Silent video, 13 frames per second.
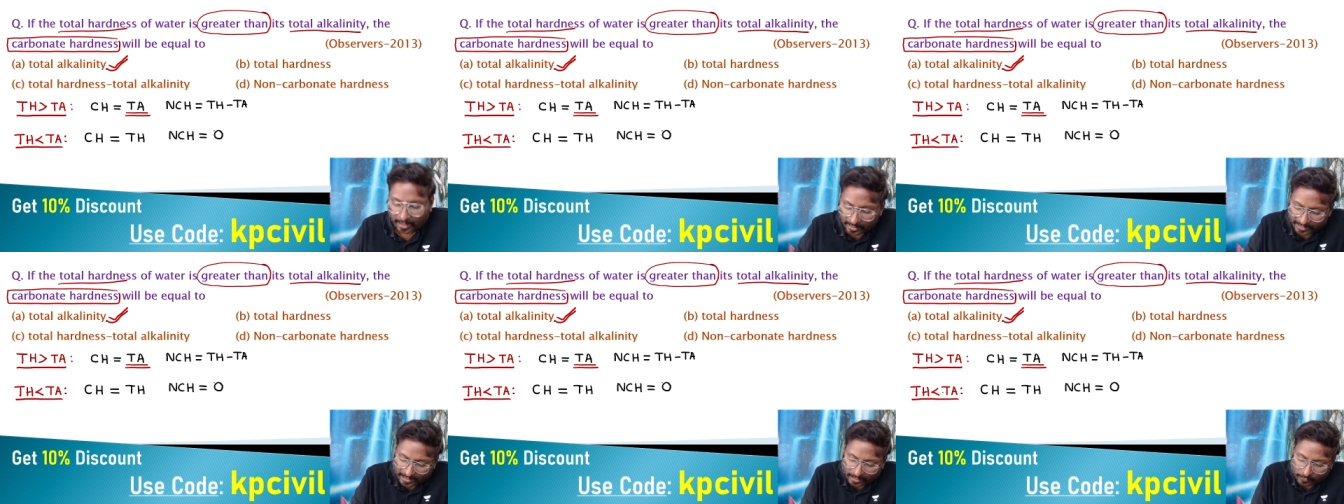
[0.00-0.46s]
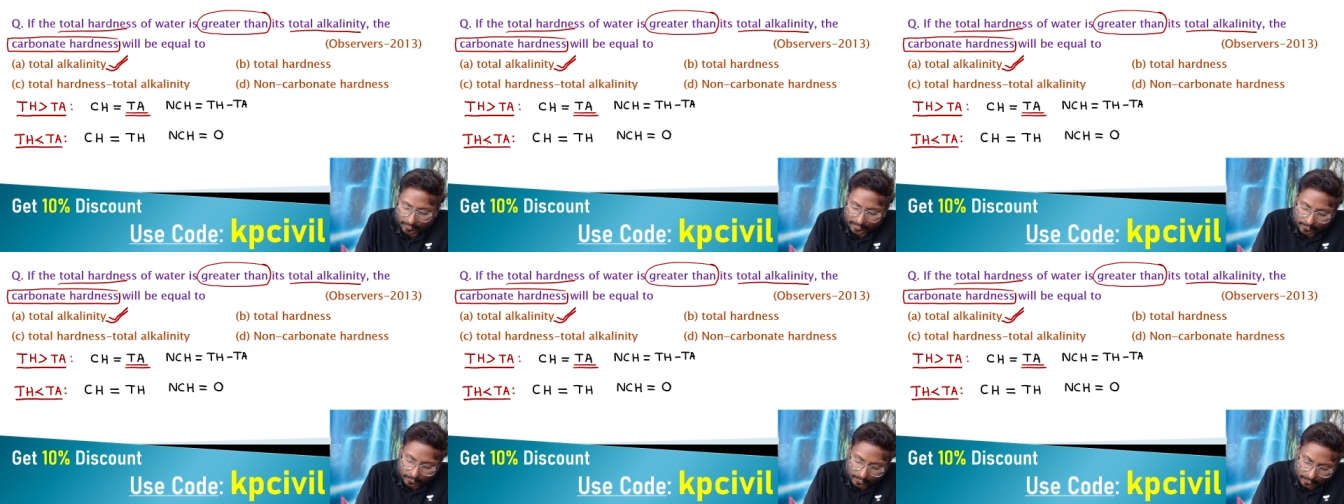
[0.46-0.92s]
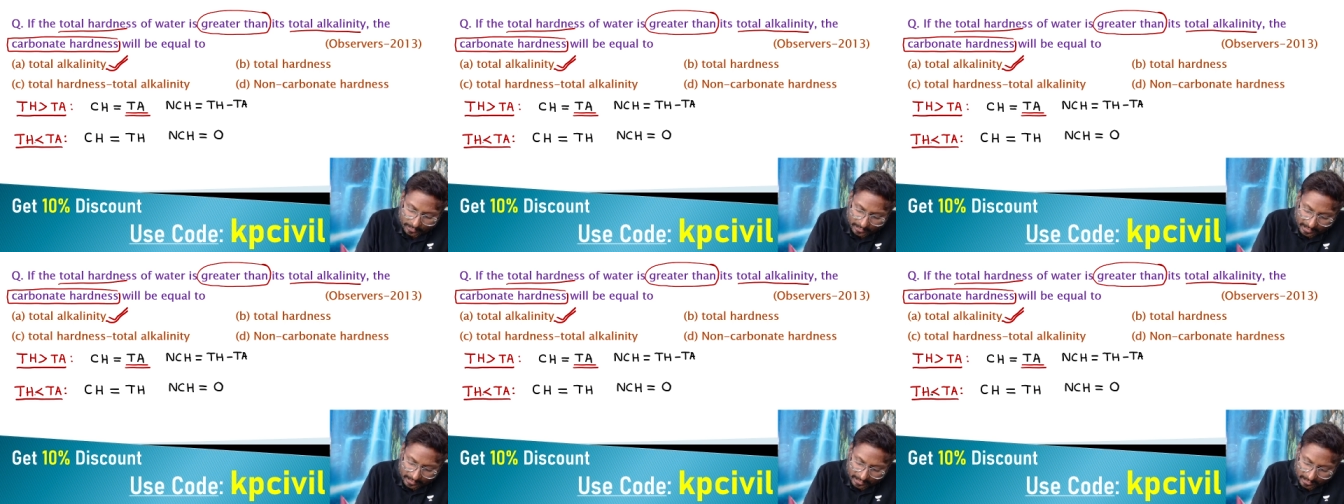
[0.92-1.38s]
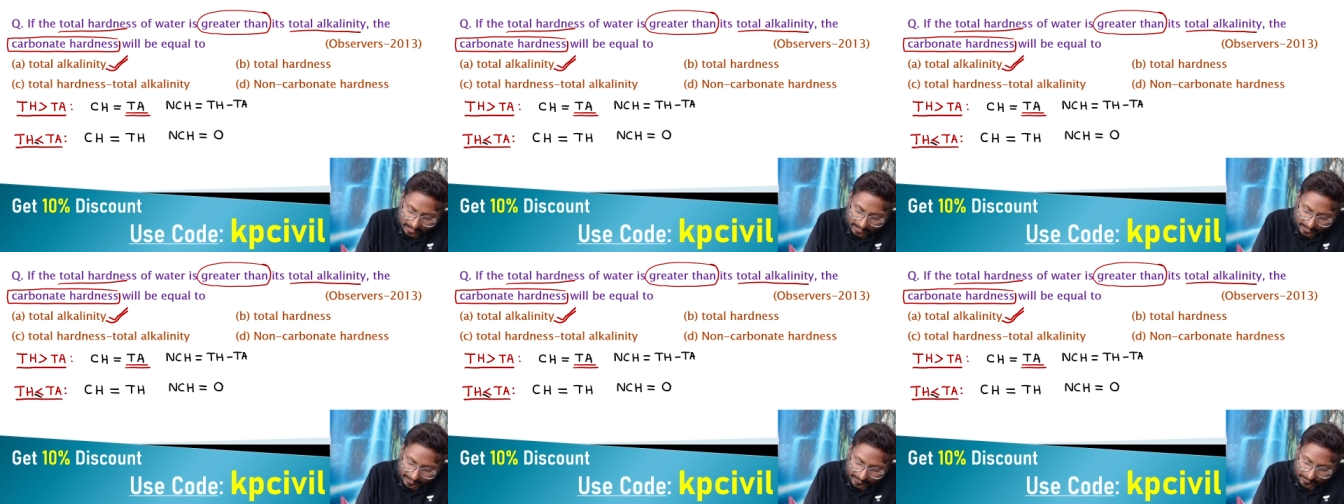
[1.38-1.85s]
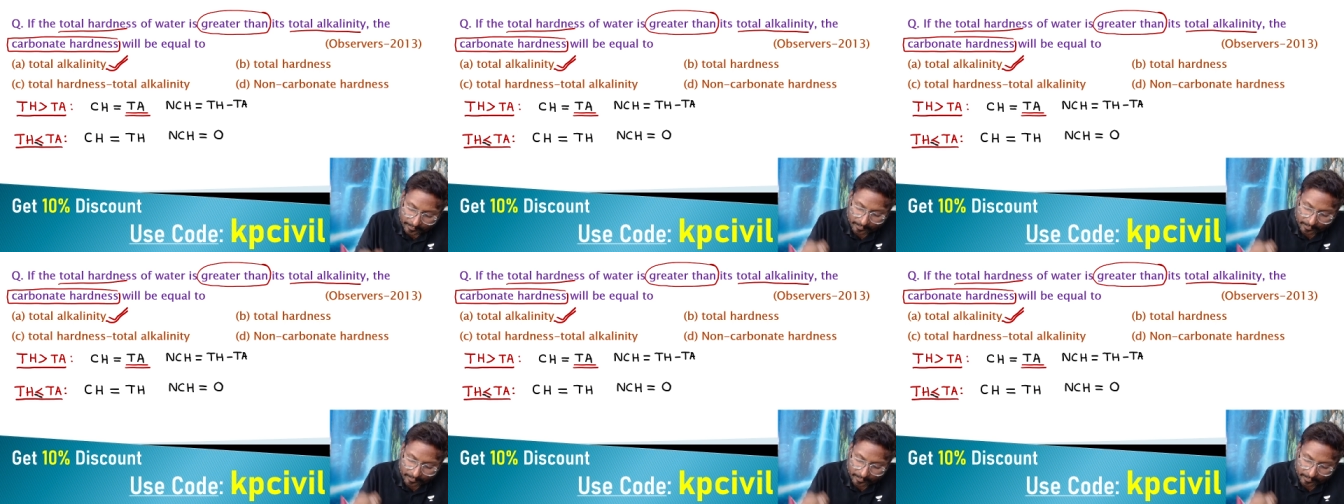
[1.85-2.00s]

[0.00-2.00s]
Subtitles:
or equal to total alkalinity.